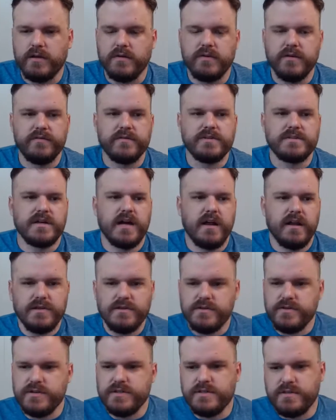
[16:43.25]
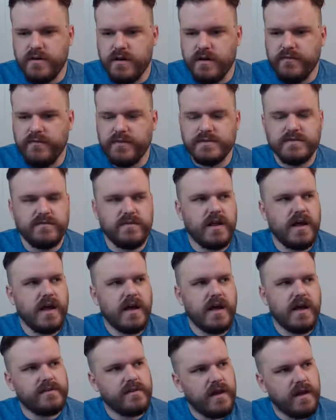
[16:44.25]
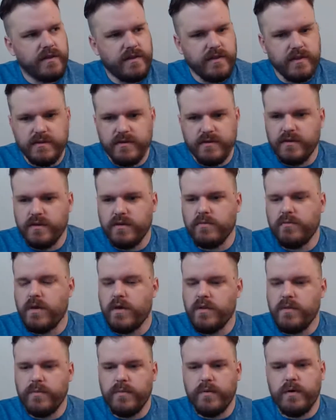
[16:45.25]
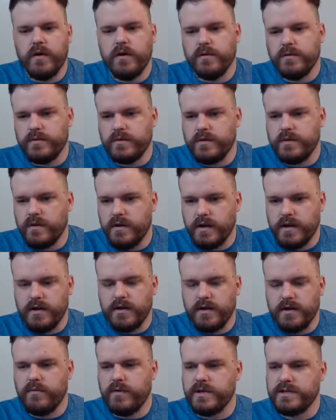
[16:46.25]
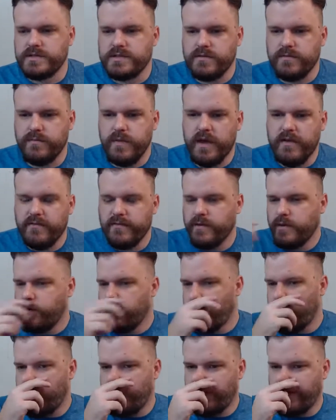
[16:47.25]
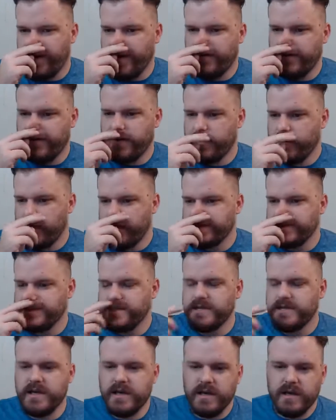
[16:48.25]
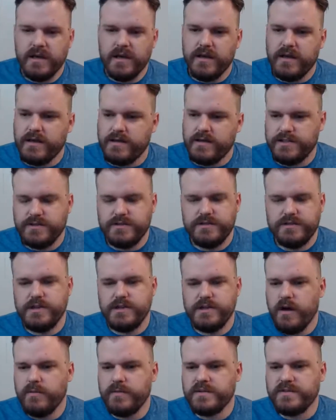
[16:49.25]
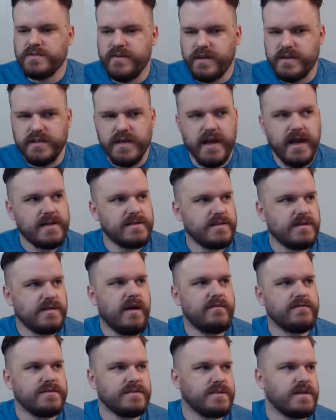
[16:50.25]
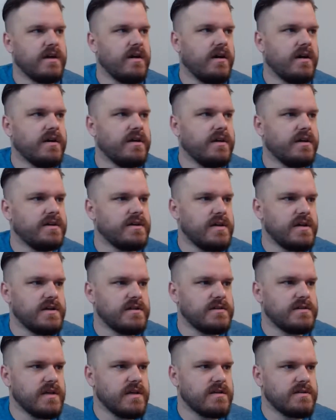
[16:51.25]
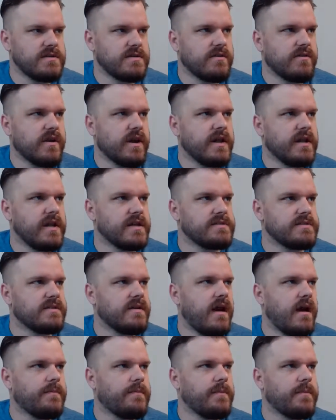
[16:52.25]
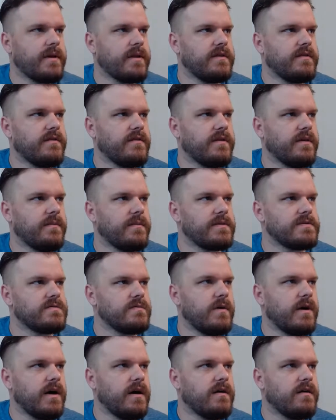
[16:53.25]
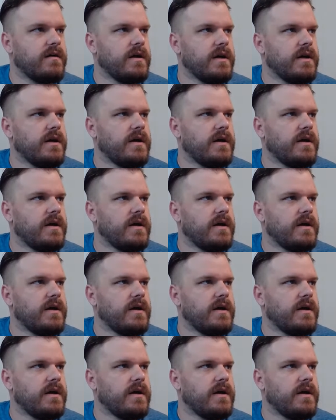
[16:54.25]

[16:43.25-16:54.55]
Cleveland's got injuries to their offensive line. I think they're going to run the ball. They're not going to risk Mayfield running around like crazy. Chubb is fantastic. Obviously, Hunt is great as a compliment to him as well.